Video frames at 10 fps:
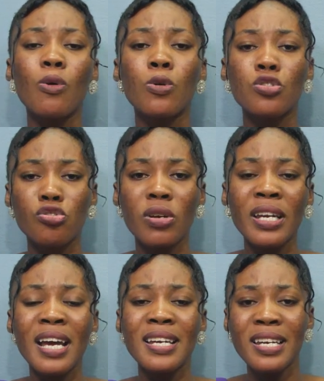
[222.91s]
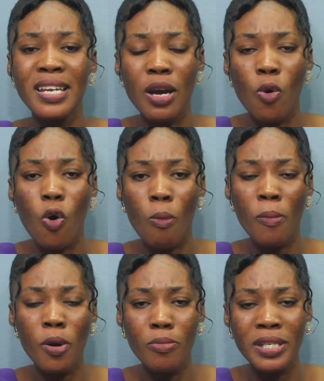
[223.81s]
Akos trend edi ye
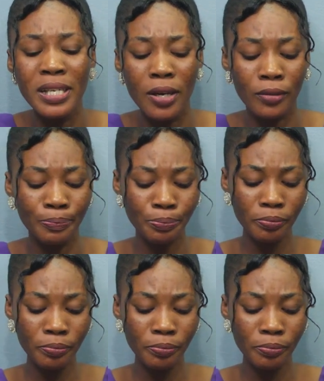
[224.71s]
nkomo bi omudi ye no